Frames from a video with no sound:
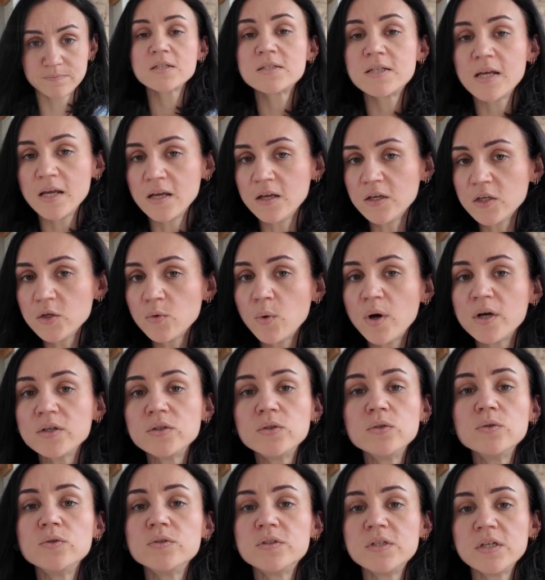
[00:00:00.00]
Say you are
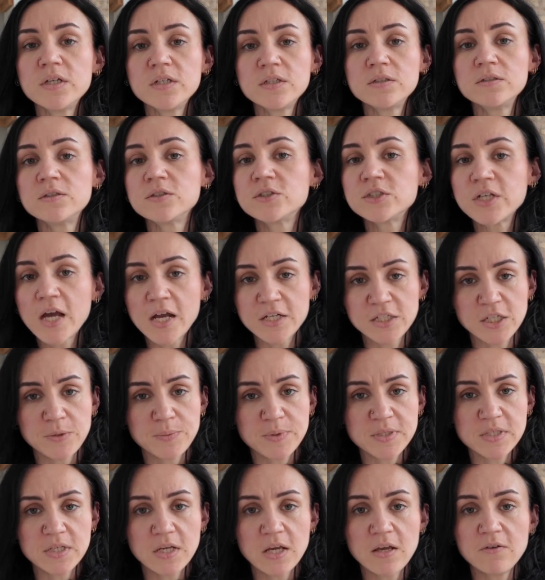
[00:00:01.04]
using
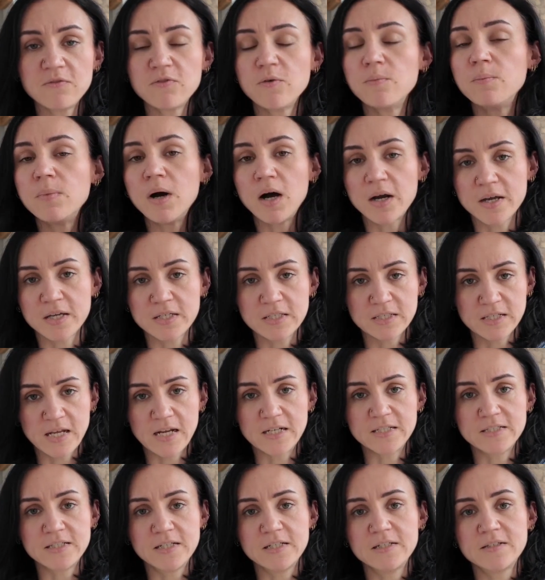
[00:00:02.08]
ChatGPT for market
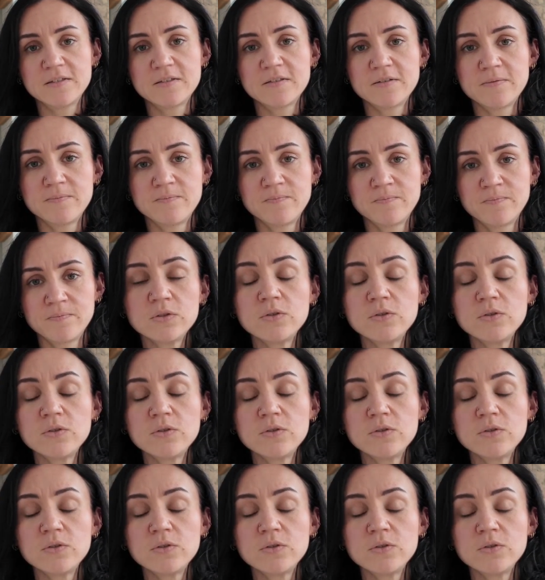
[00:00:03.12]
analysis.